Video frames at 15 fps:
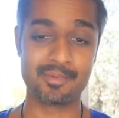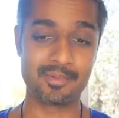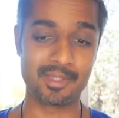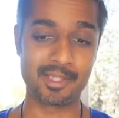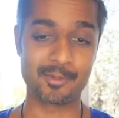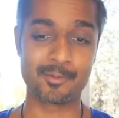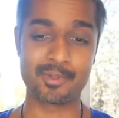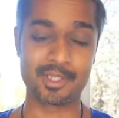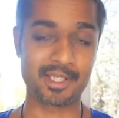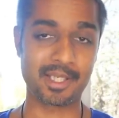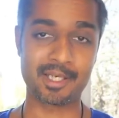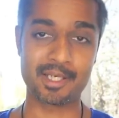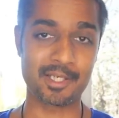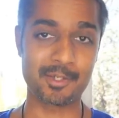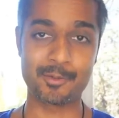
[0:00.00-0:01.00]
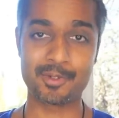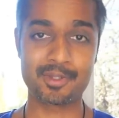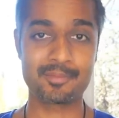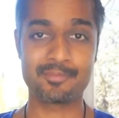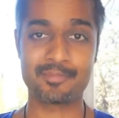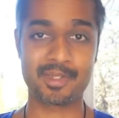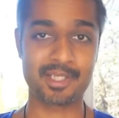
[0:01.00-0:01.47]
literally get a new
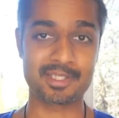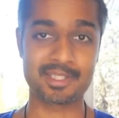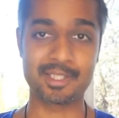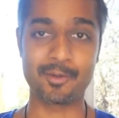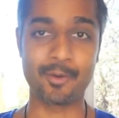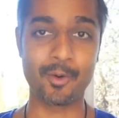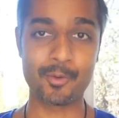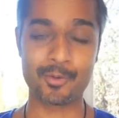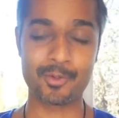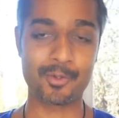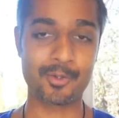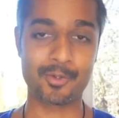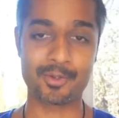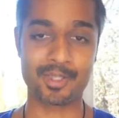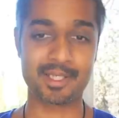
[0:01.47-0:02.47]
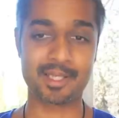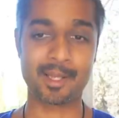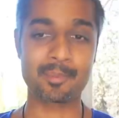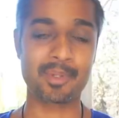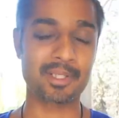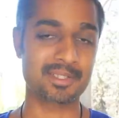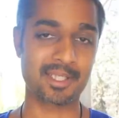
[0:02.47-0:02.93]
casino owner or get
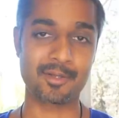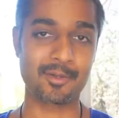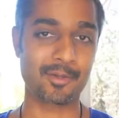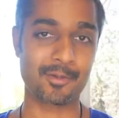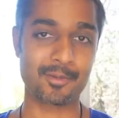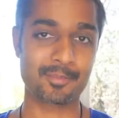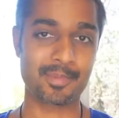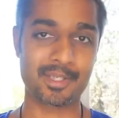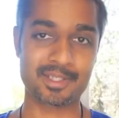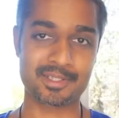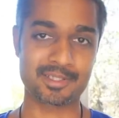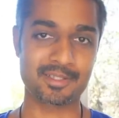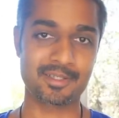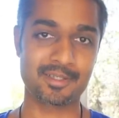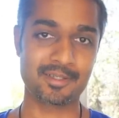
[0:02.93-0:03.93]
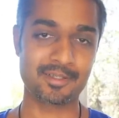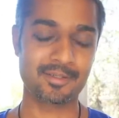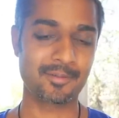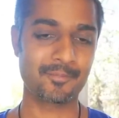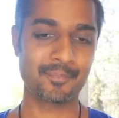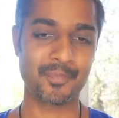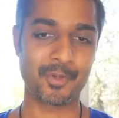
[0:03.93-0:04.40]
that place out of there because uh,
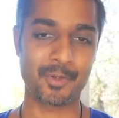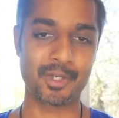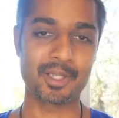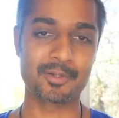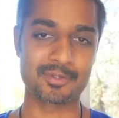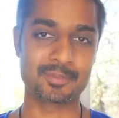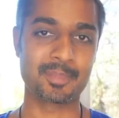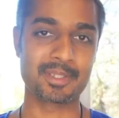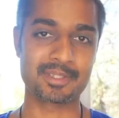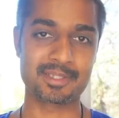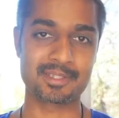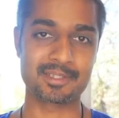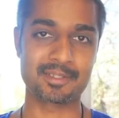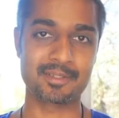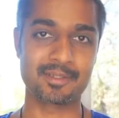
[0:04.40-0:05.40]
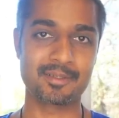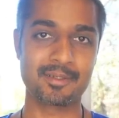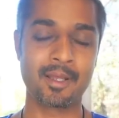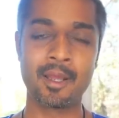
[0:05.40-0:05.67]
you're going to lose business and